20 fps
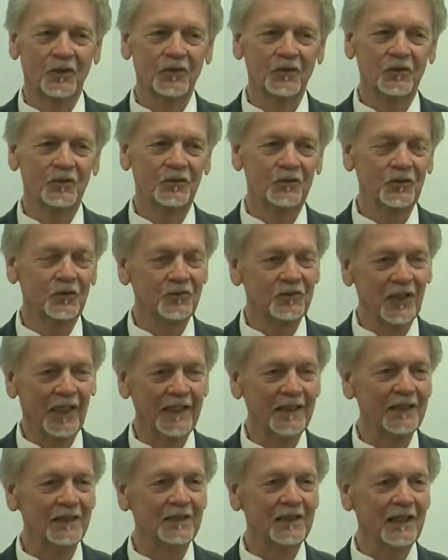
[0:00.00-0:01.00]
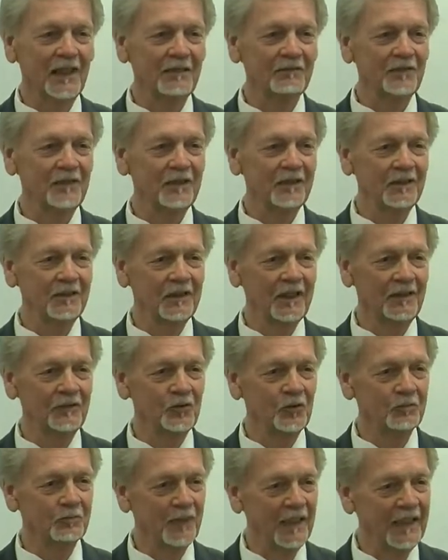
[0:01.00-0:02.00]
when you, you take a covenant
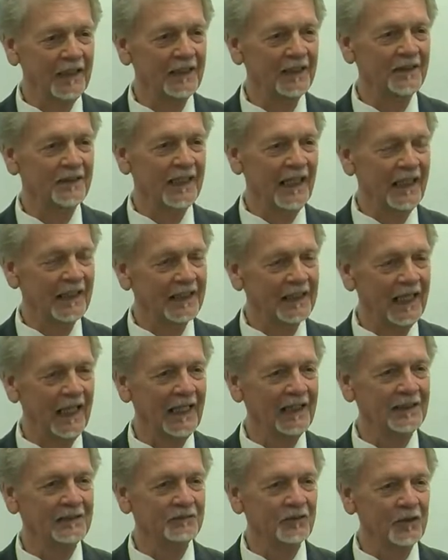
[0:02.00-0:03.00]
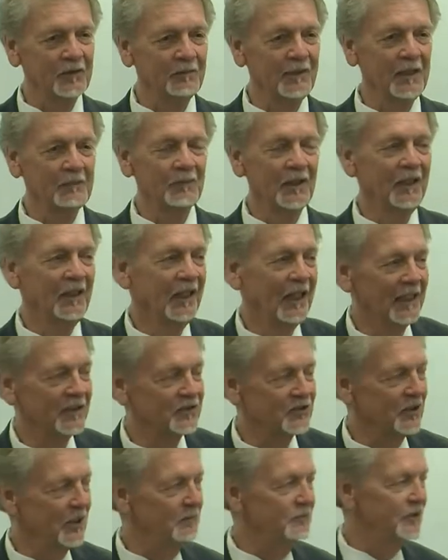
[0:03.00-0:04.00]
and you're making that kind of commitment.
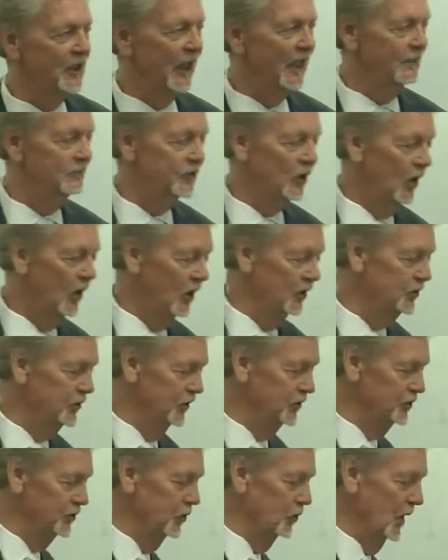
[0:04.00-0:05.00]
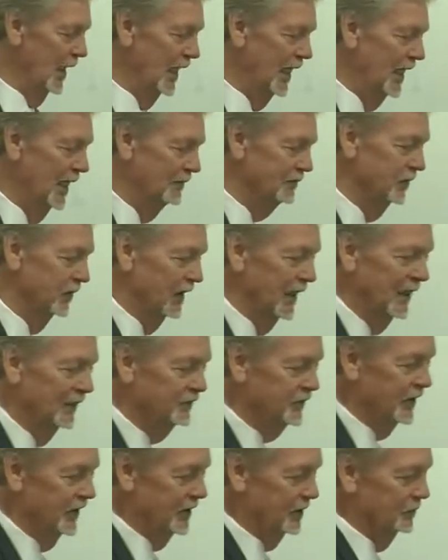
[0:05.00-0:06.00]
And sometimes all that you have
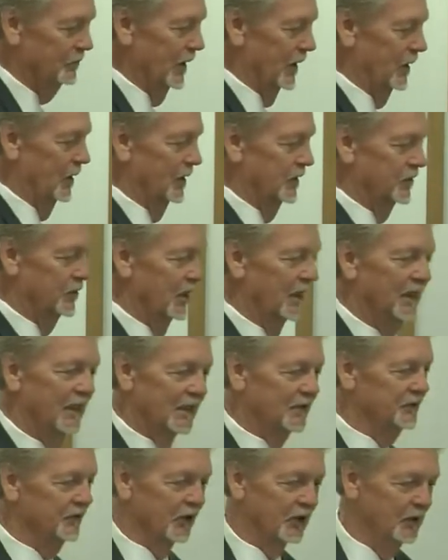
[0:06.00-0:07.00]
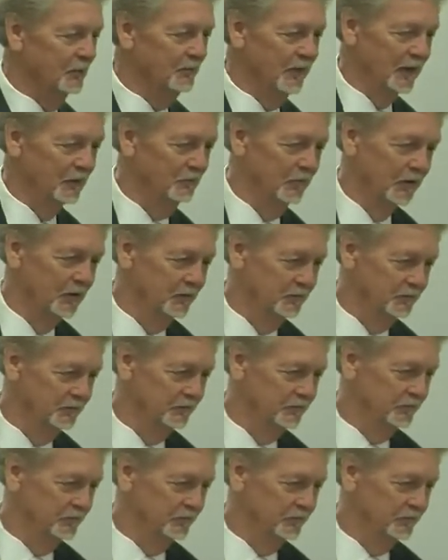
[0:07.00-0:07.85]
left in a marriage is a commitment.